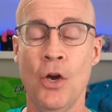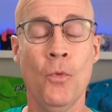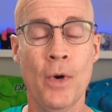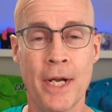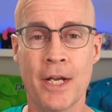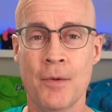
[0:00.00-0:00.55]

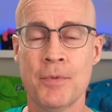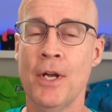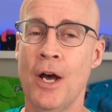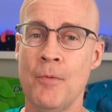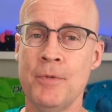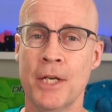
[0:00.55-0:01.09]
When it comes to
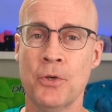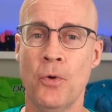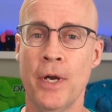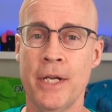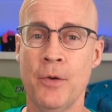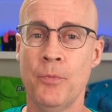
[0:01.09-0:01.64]

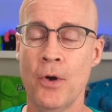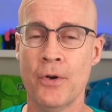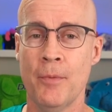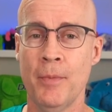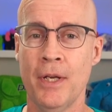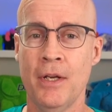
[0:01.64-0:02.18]
object-oriented
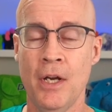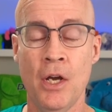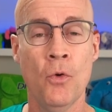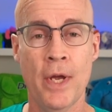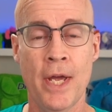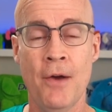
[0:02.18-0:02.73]
programming,
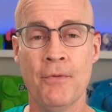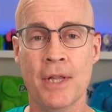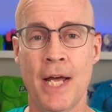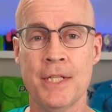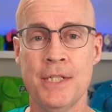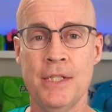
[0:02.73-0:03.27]
we have
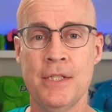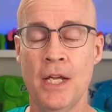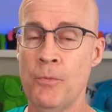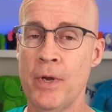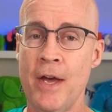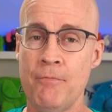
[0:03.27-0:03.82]
classes
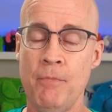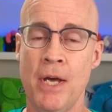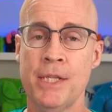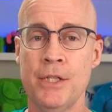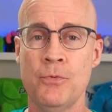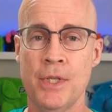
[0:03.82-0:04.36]
and we have
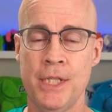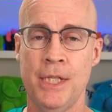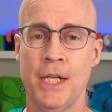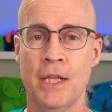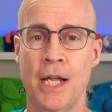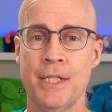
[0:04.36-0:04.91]
methods within
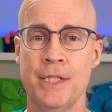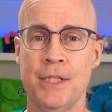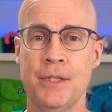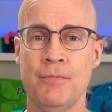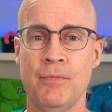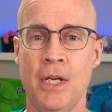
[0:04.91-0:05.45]
the
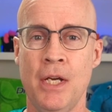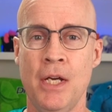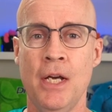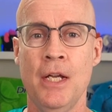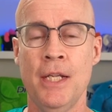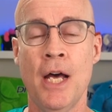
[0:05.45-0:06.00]
classes.
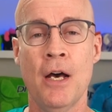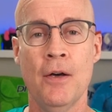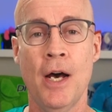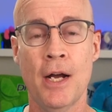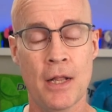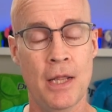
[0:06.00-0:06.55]
Now,
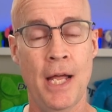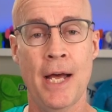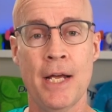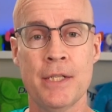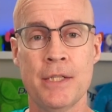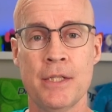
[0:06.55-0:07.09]
a
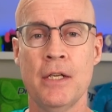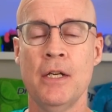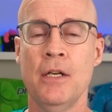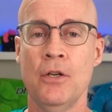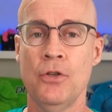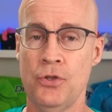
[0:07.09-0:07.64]
class
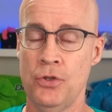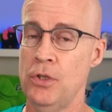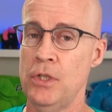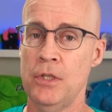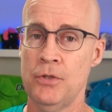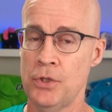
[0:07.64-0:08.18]

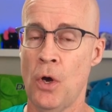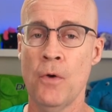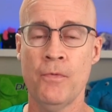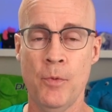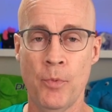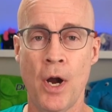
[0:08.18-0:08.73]
should
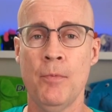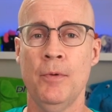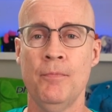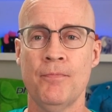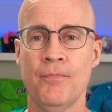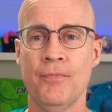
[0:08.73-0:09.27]
solve a
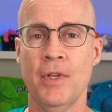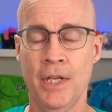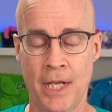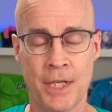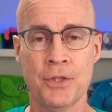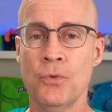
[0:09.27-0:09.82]
problem. And
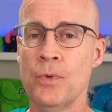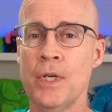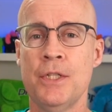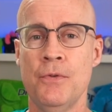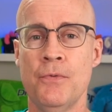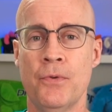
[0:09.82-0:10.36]
that's the
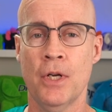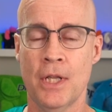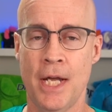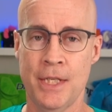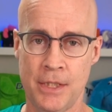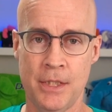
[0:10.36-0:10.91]
reason a
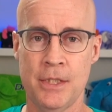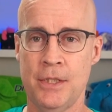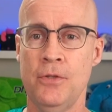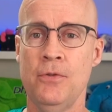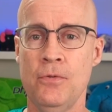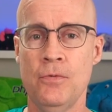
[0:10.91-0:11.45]
class, is
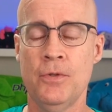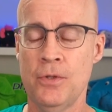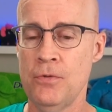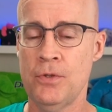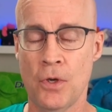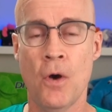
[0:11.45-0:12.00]

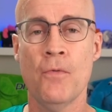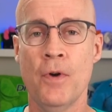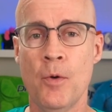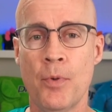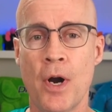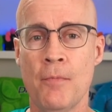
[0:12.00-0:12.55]
to solve
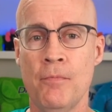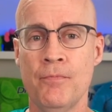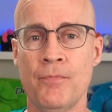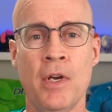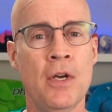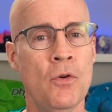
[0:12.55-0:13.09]
a problem.
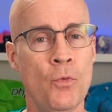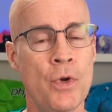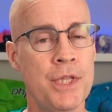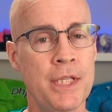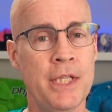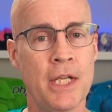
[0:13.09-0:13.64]

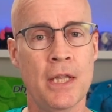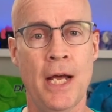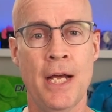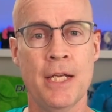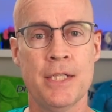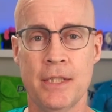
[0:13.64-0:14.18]
Within the
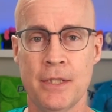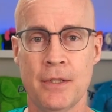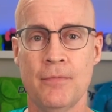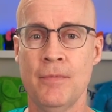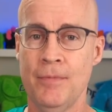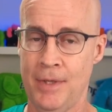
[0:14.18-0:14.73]
class,
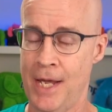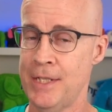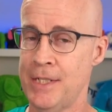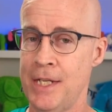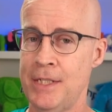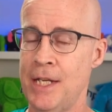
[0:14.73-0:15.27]

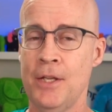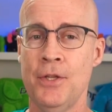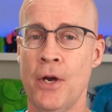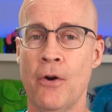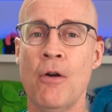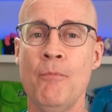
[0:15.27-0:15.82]
as I said,
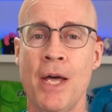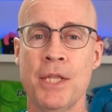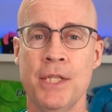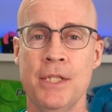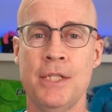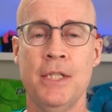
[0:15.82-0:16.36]
there are
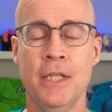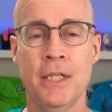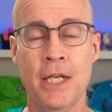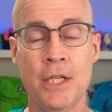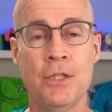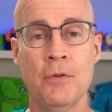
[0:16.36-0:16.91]
methods,
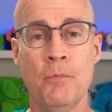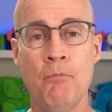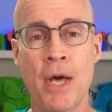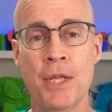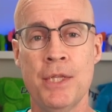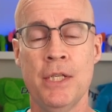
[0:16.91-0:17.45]
and each
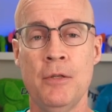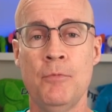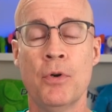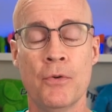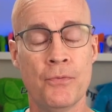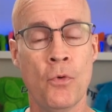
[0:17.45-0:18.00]
method
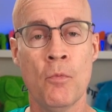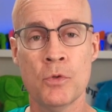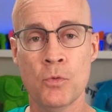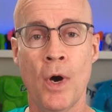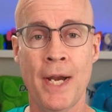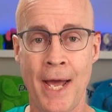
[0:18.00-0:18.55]
performs
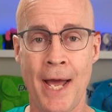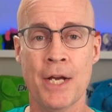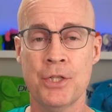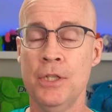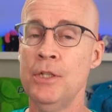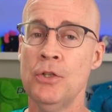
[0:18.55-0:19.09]
one
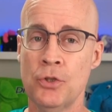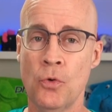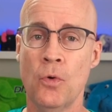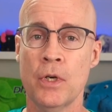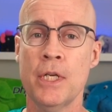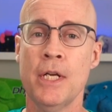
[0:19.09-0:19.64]
action
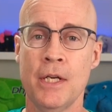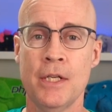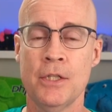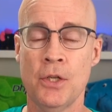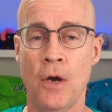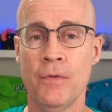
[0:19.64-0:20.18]
toward
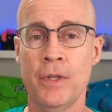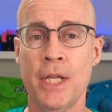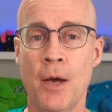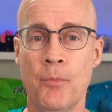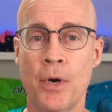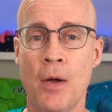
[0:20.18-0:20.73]
solving
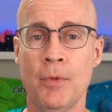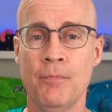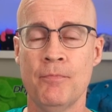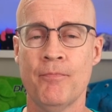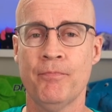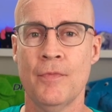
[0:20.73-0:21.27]
that
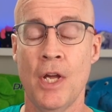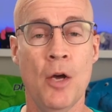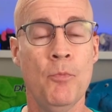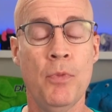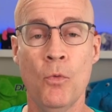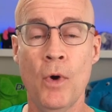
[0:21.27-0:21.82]
problem.
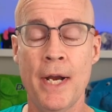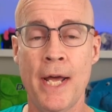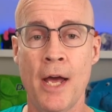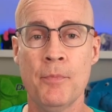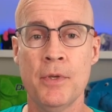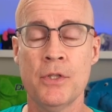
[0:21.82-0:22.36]
But what
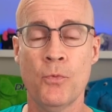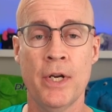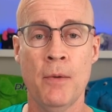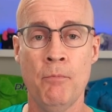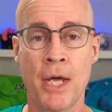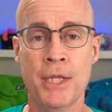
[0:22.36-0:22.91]
happens when
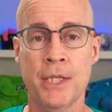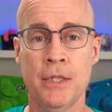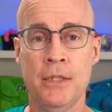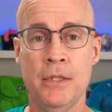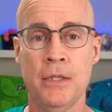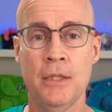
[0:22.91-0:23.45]
a method
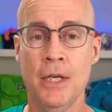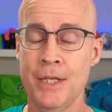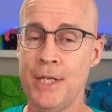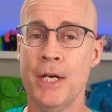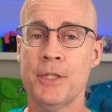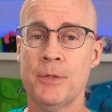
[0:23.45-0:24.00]

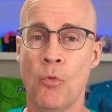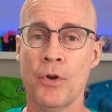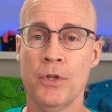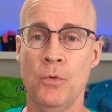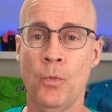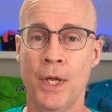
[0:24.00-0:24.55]
does more
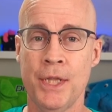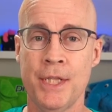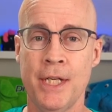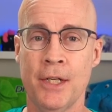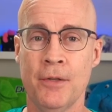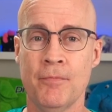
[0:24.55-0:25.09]
than one
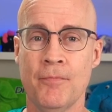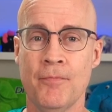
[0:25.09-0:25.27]
thing?